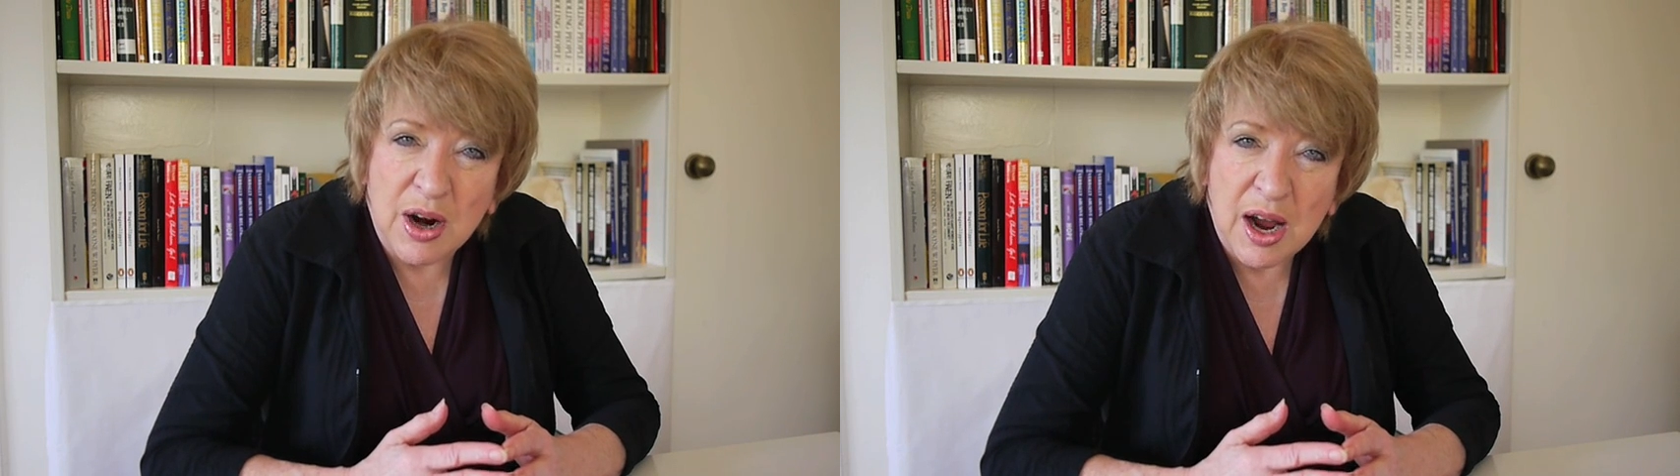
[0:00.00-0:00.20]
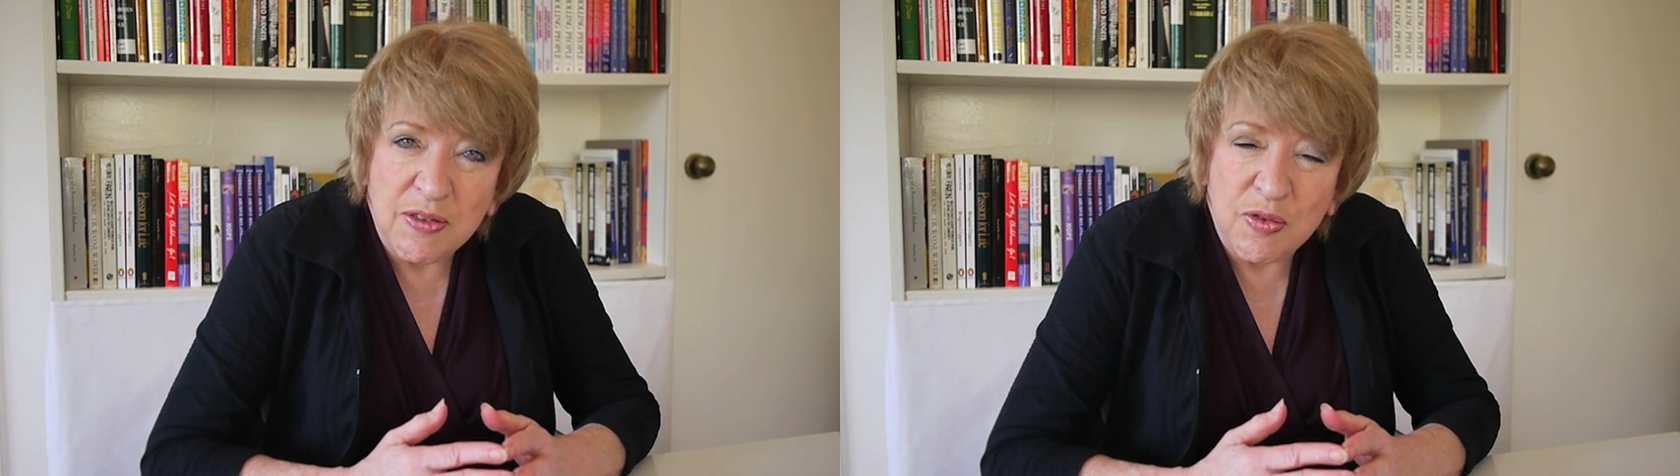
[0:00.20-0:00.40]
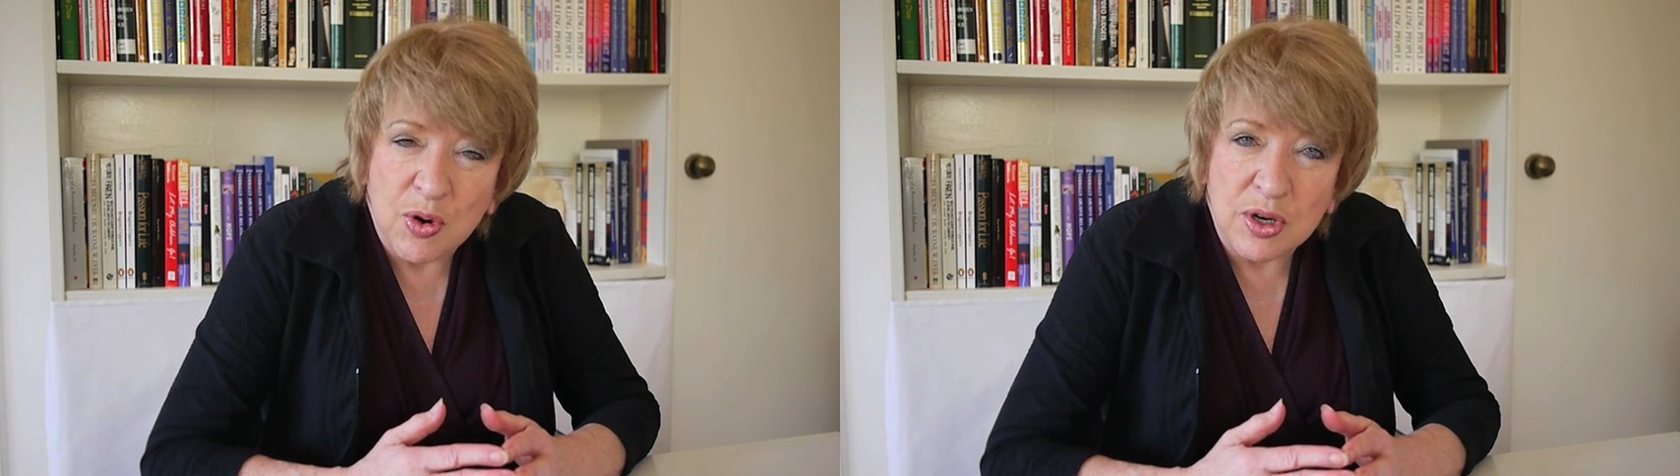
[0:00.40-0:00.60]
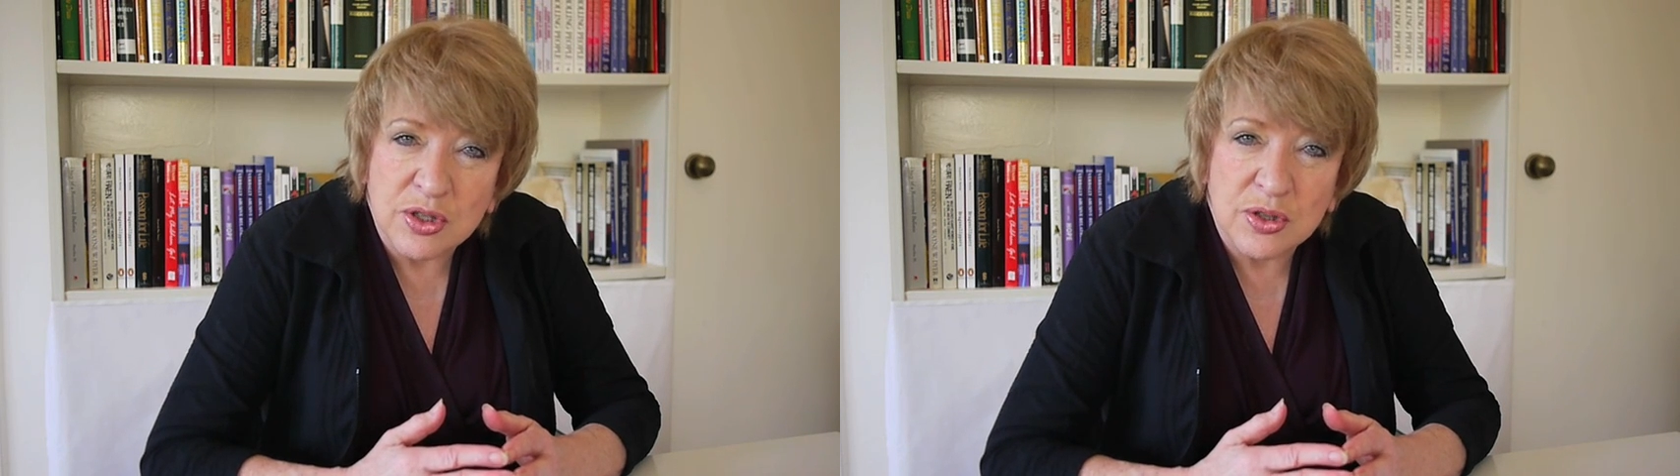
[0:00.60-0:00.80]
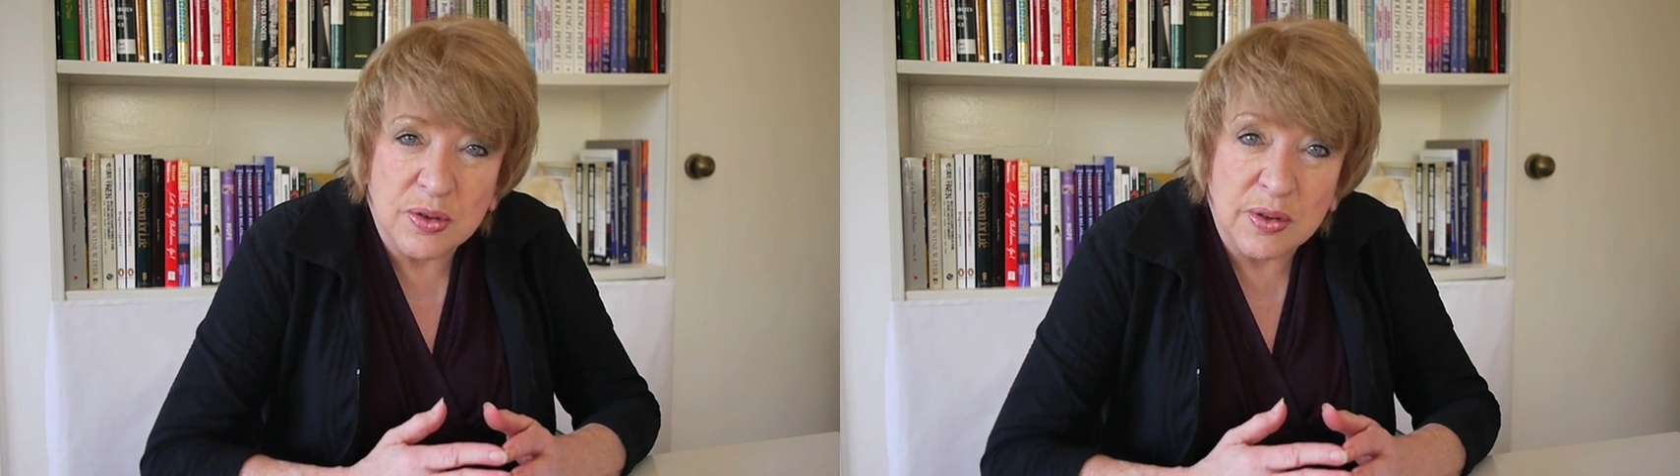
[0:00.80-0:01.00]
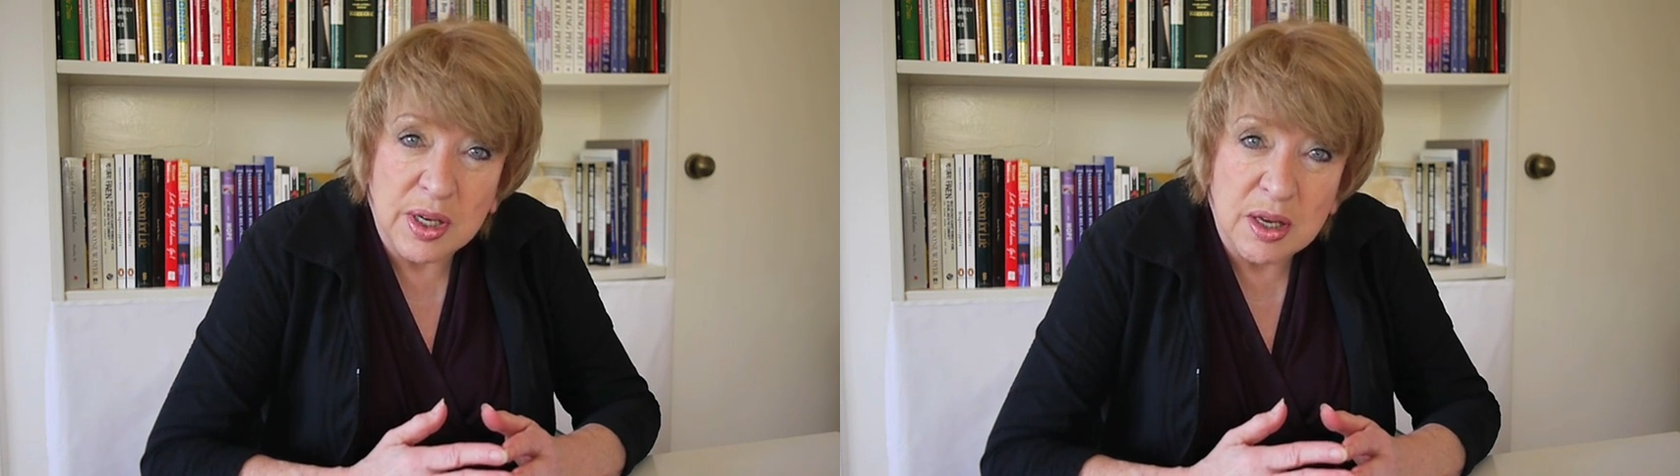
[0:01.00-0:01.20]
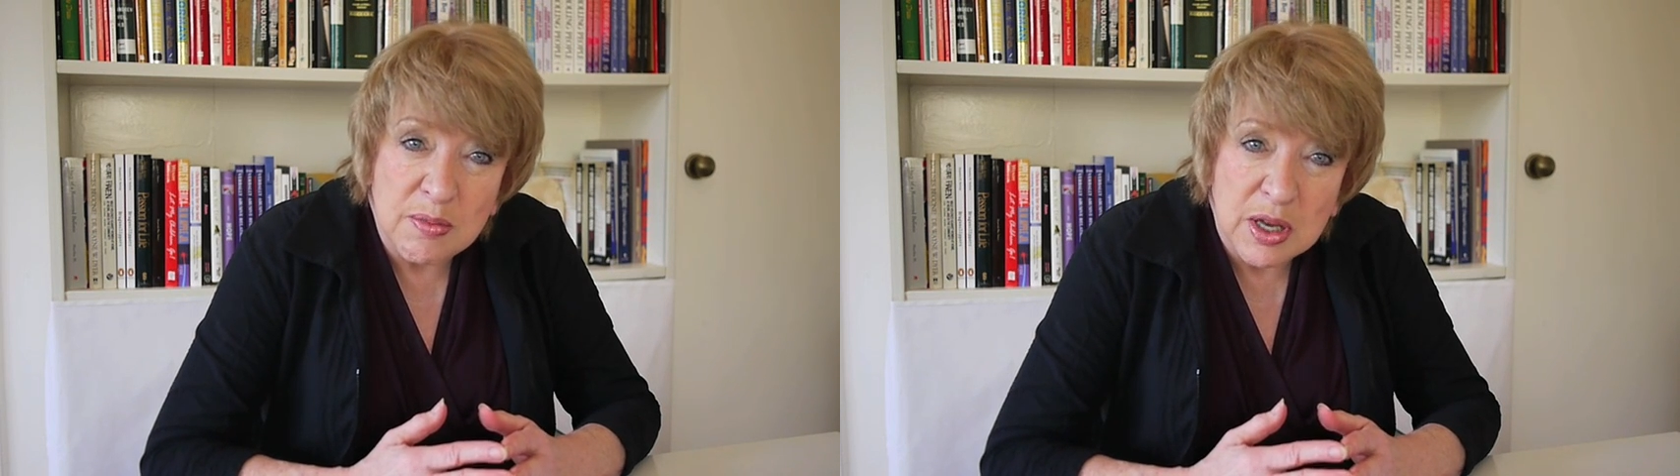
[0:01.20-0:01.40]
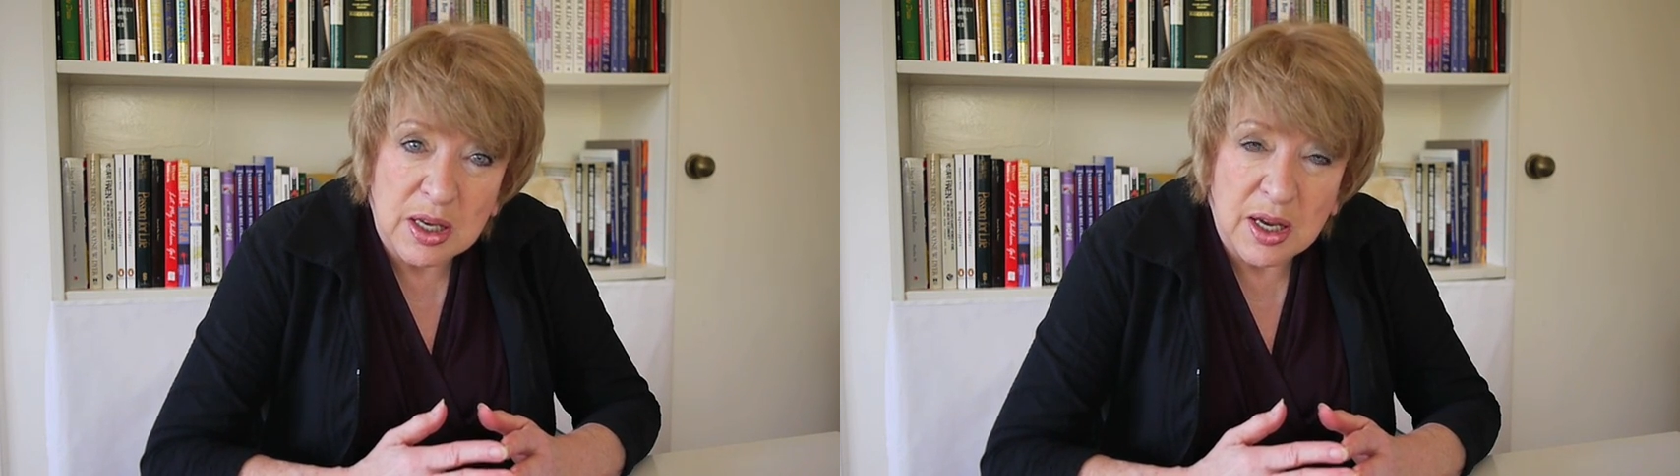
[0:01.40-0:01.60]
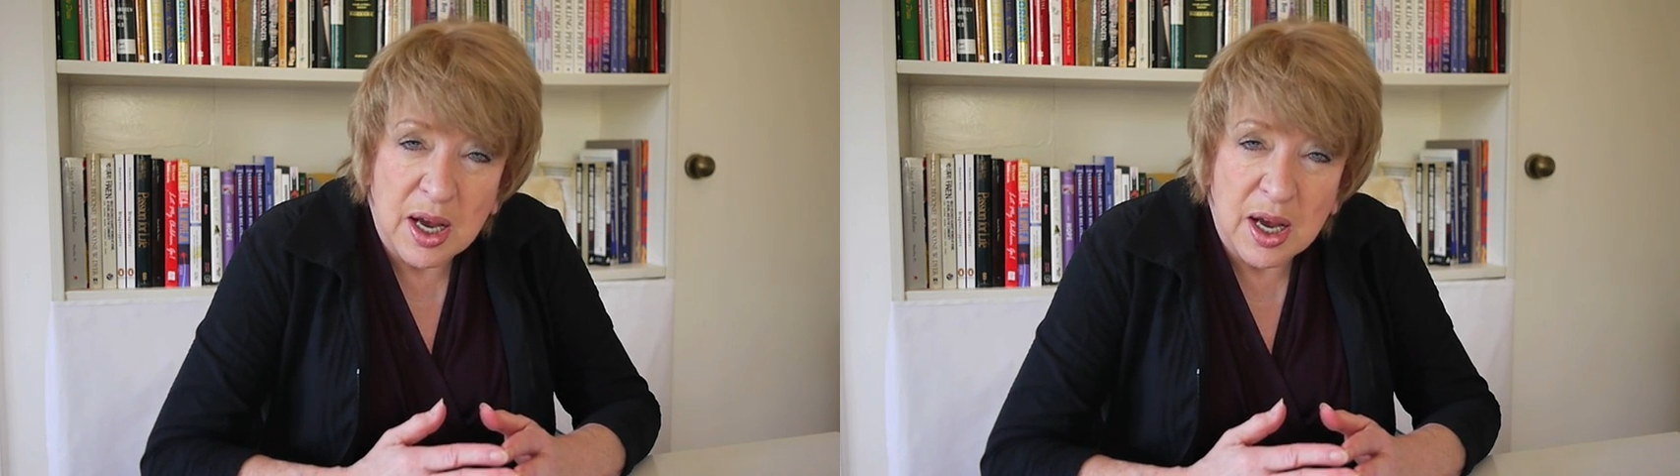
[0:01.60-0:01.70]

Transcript: cry for," screaming